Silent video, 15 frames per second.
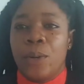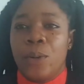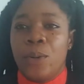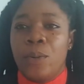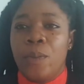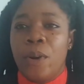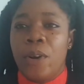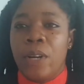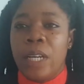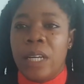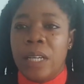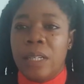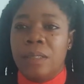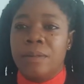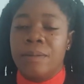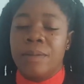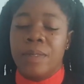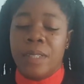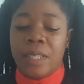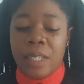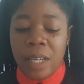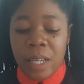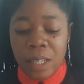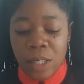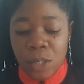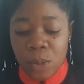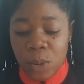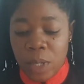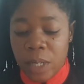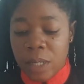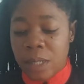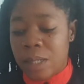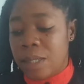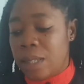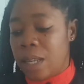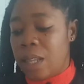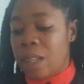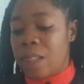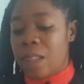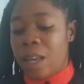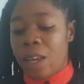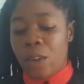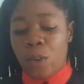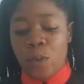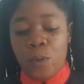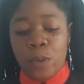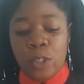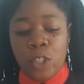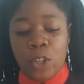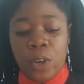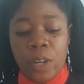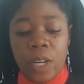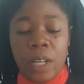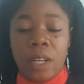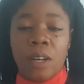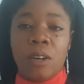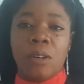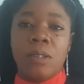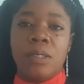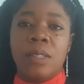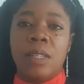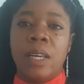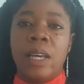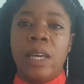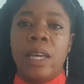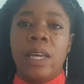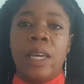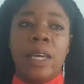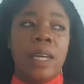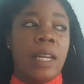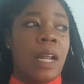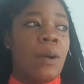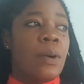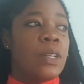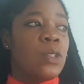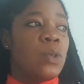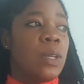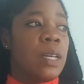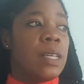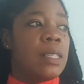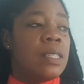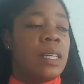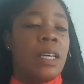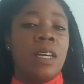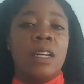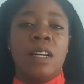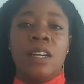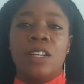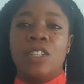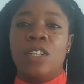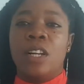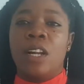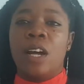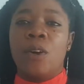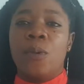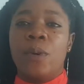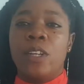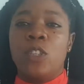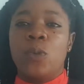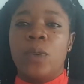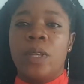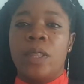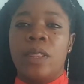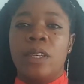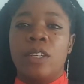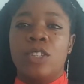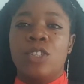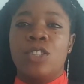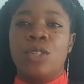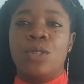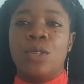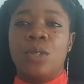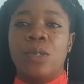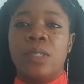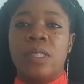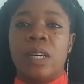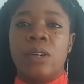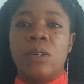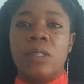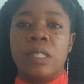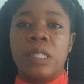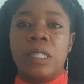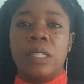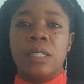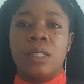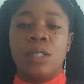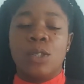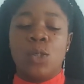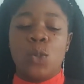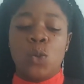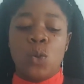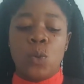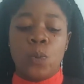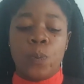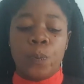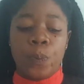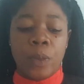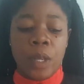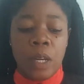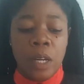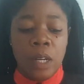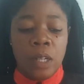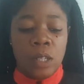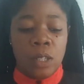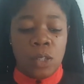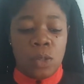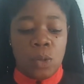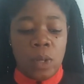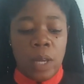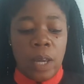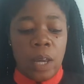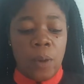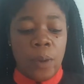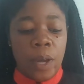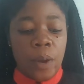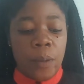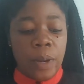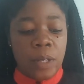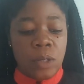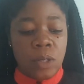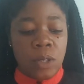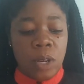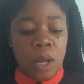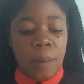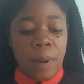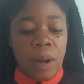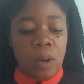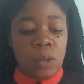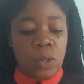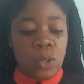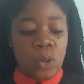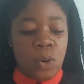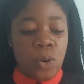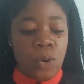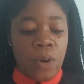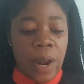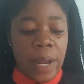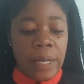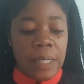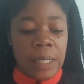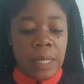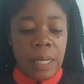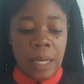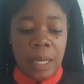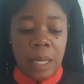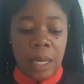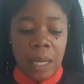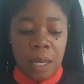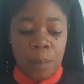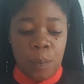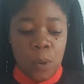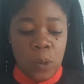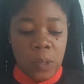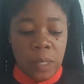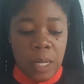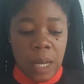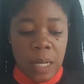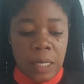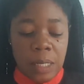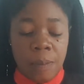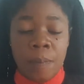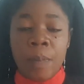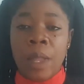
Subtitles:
Good morning, dear students. Thank you for joining us in our today's English language with Junior Secondary 2. Today we are going to talk about writing a postcard.